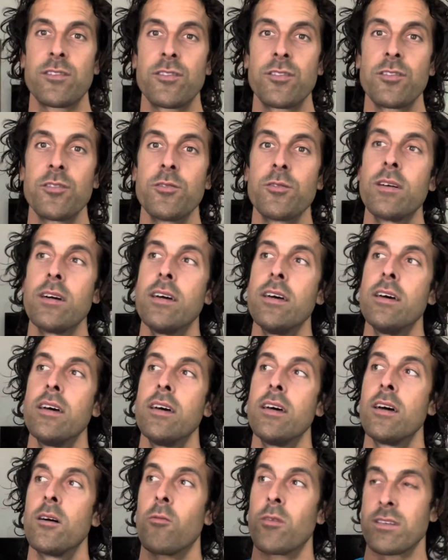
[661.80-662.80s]
too.
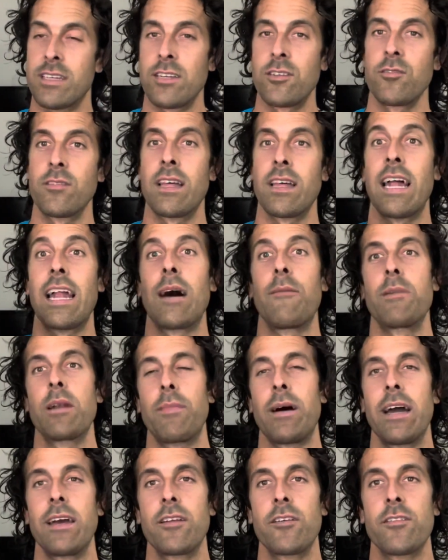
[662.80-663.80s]
Once I do that, I'm going to
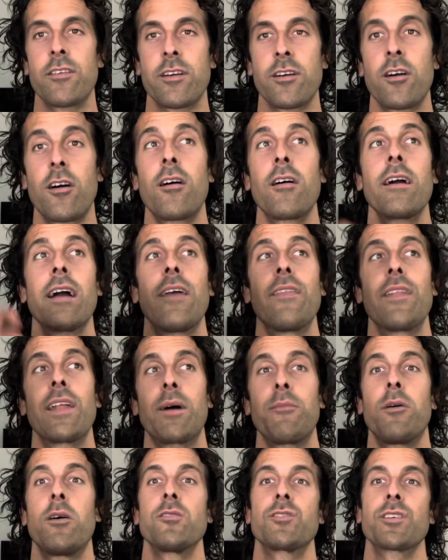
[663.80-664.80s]
buy another car, and then
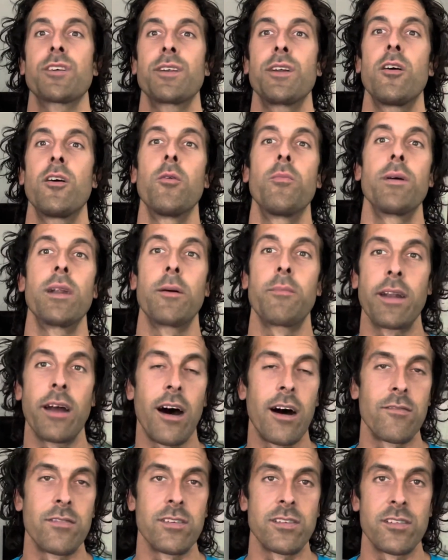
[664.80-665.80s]
I'm also going to open up an
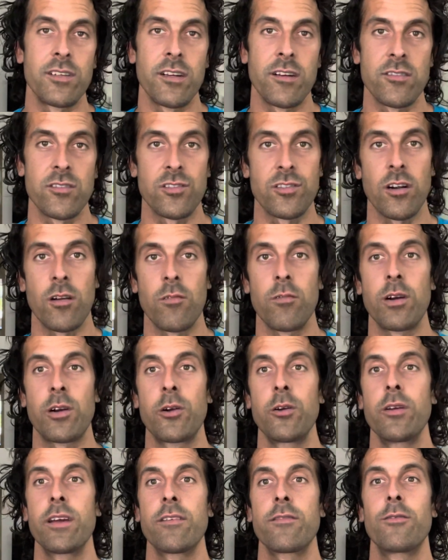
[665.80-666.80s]
office here and start
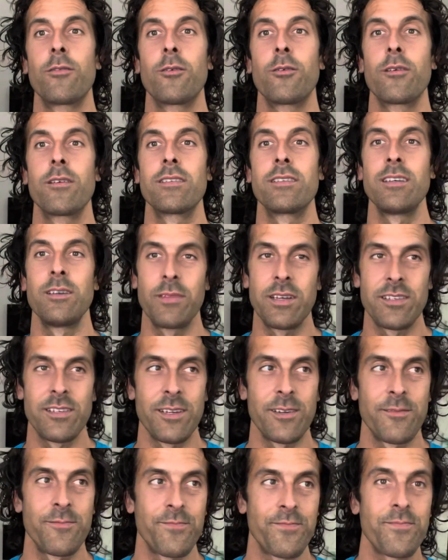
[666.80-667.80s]
recruiting for Team
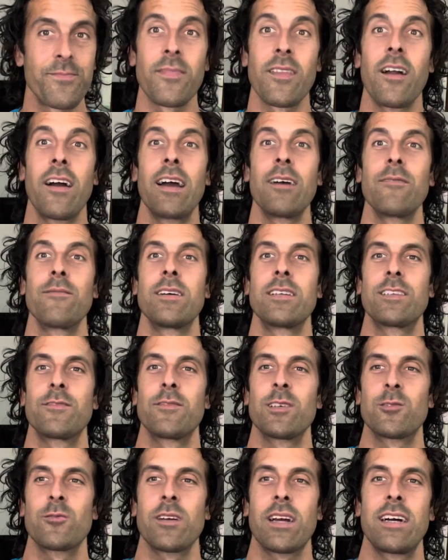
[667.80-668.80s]
BC. All right, that's it
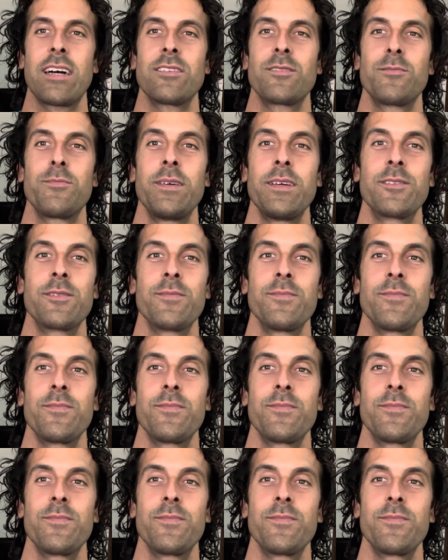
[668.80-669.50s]
for this one, guys. Peace.